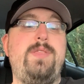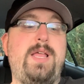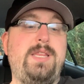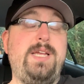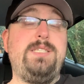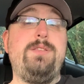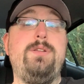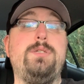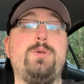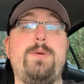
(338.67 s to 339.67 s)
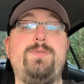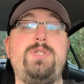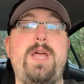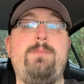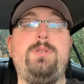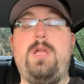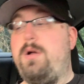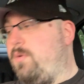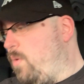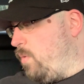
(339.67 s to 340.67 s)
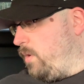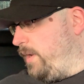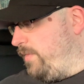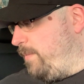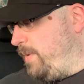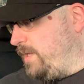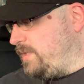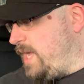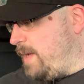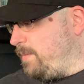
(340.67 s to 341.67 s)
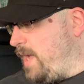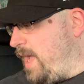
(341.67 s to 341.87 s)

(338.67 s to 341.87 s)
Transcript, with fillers: That link's in the description down below or in the pinned top